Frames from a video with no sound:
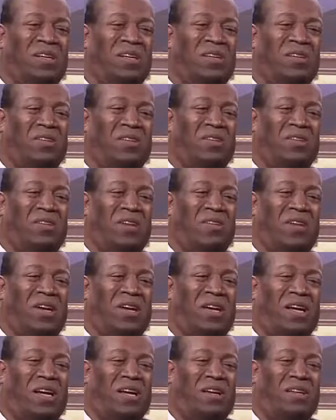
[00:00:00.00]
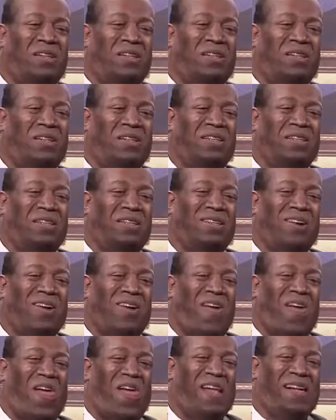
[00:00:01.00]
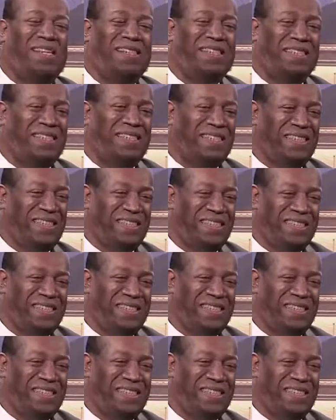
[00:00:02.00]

Echevarria. He's with